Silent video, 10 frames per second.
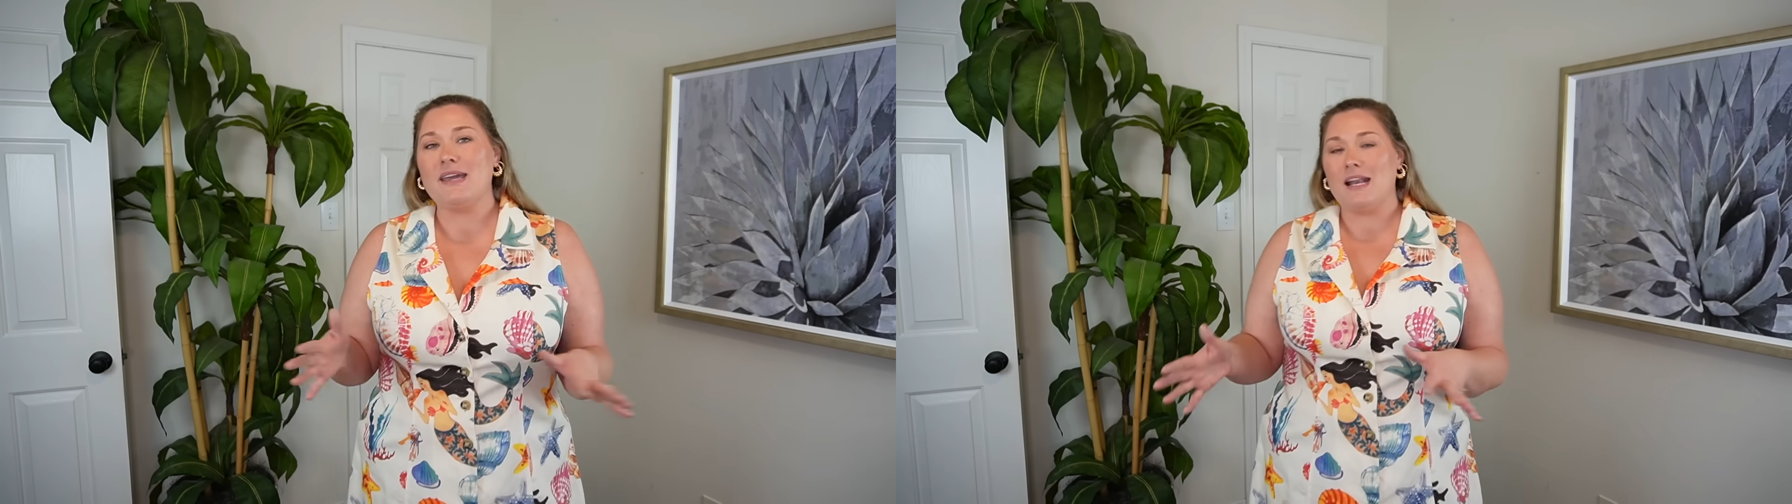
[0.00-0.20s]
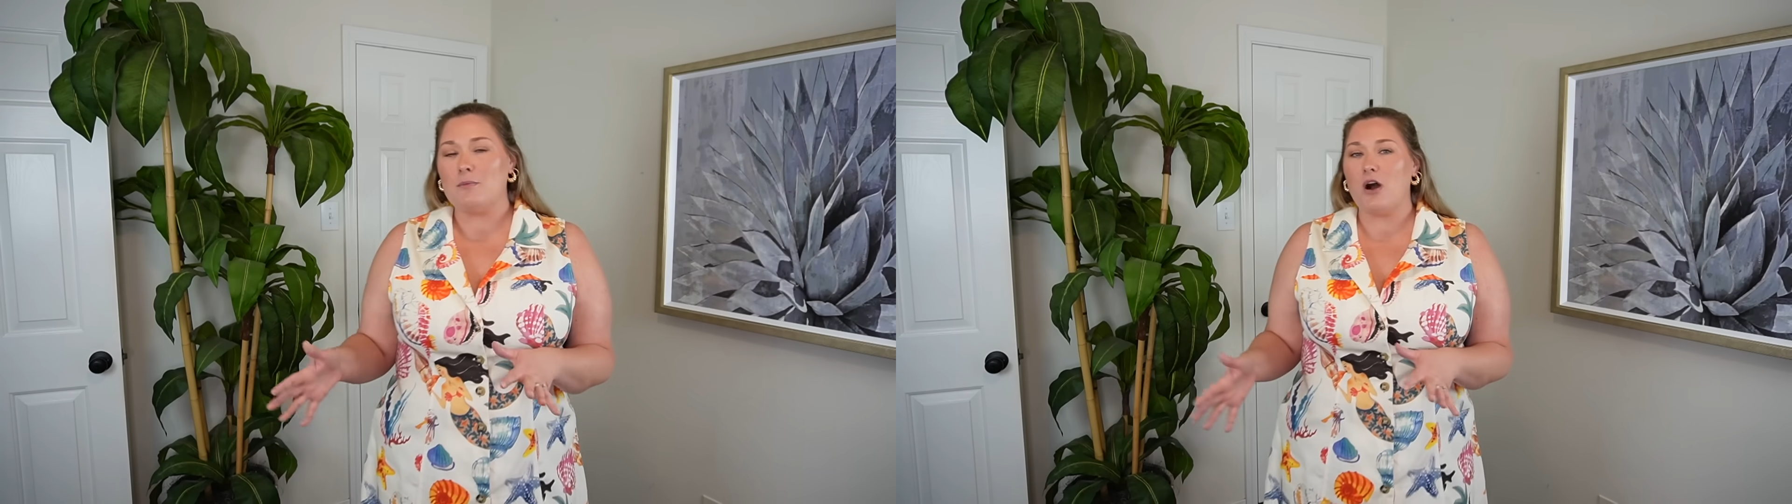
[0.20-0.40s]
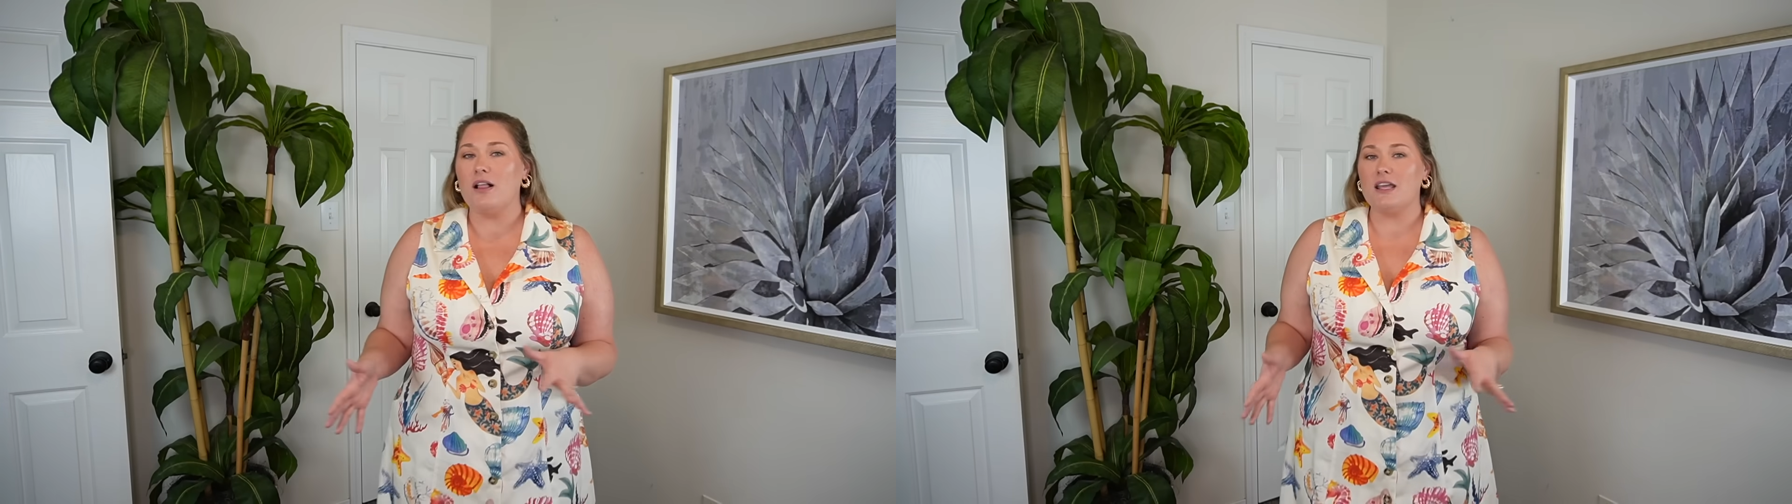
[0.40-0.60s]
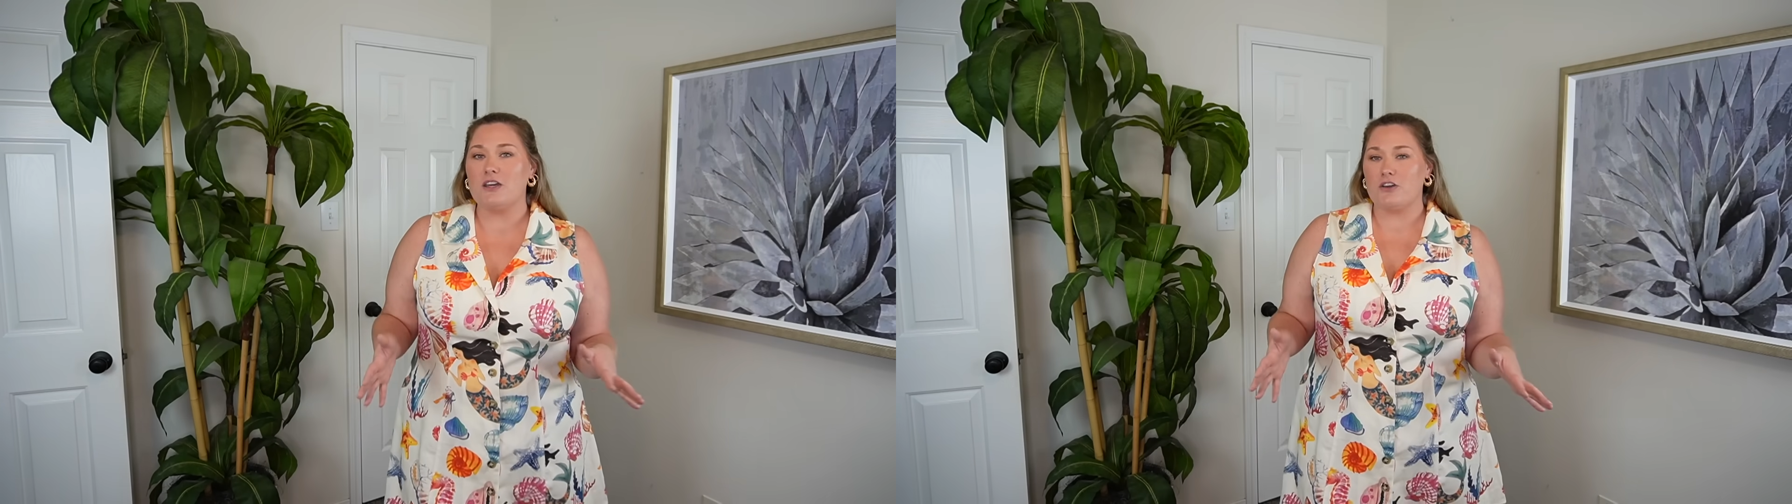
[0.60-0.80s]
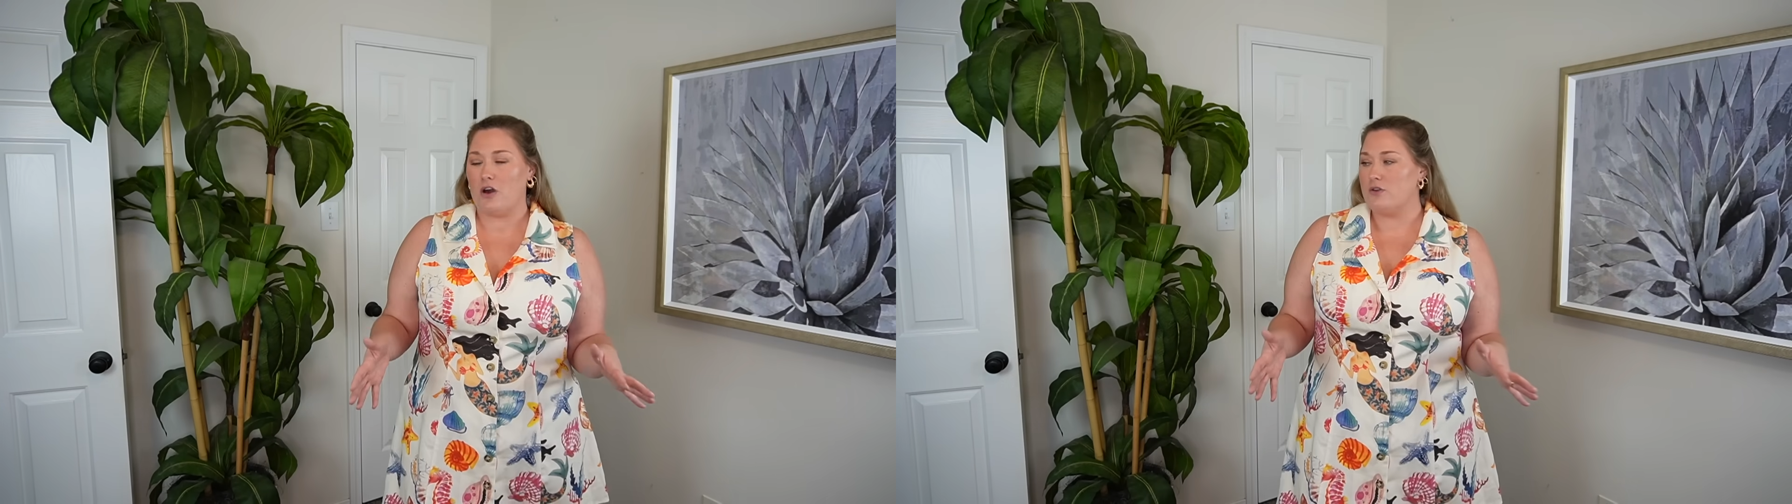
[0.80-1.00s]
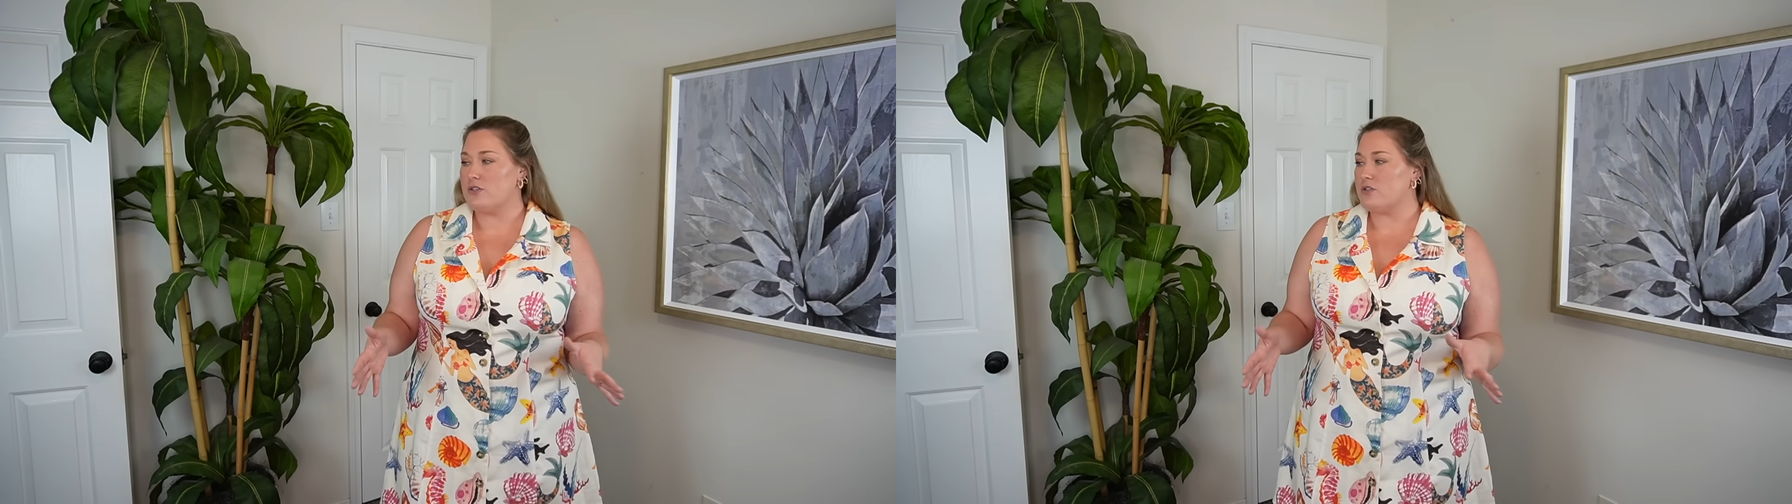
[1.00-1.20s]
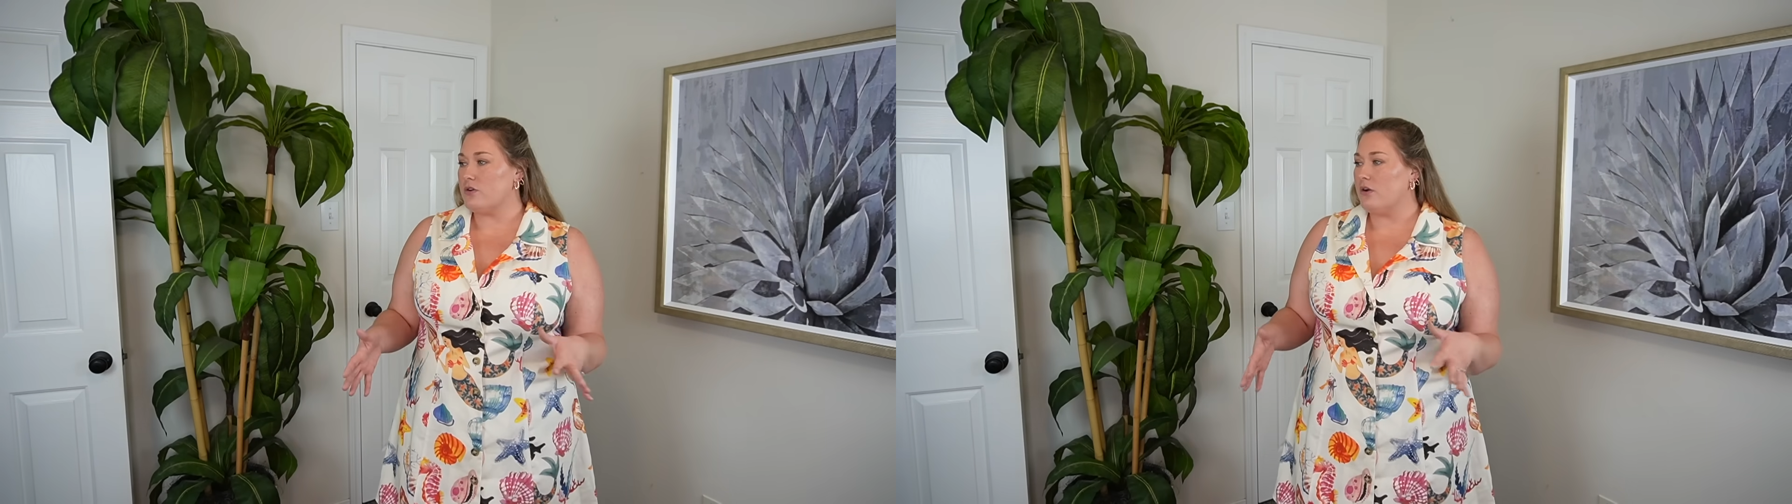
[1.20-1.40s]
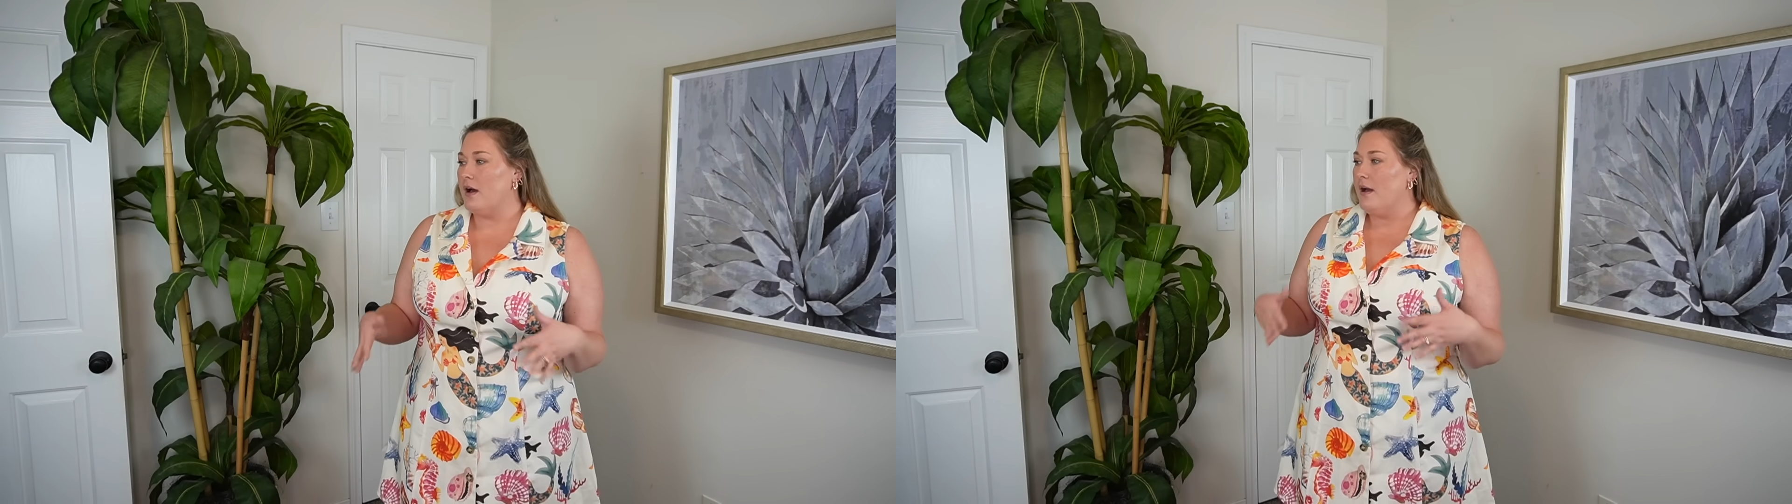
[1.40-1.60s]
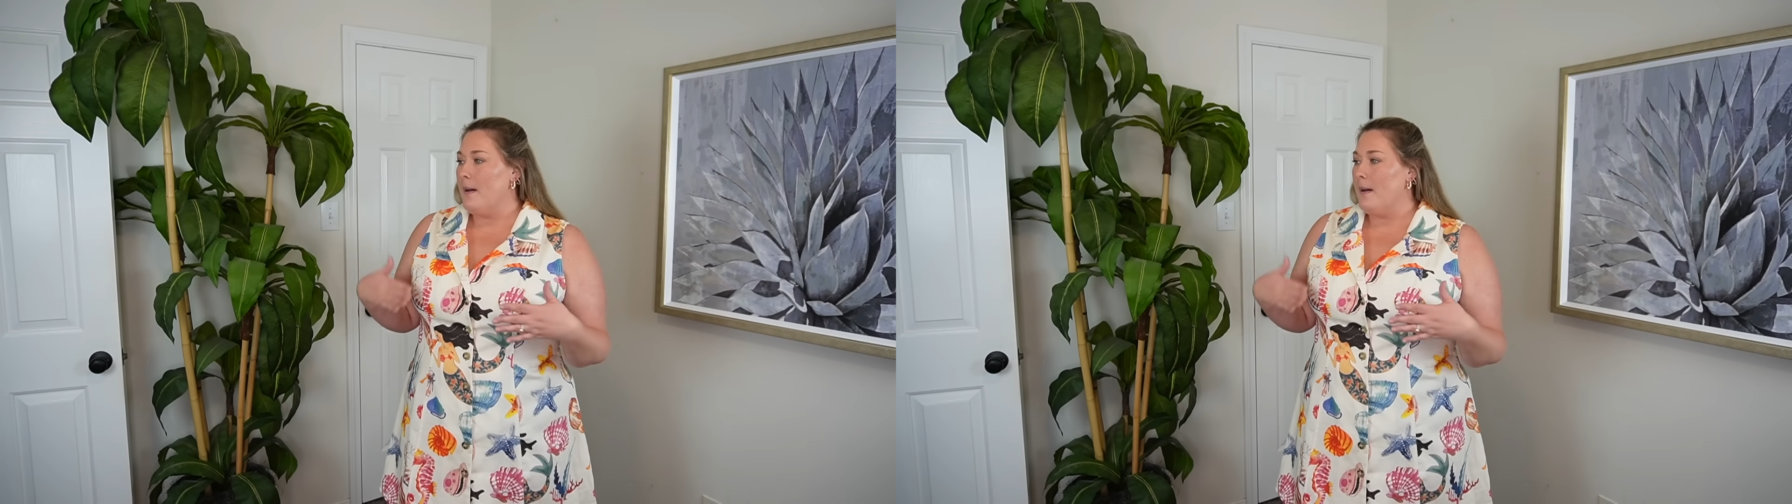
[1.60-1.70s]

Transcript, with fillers: again, I'm calling it coastal,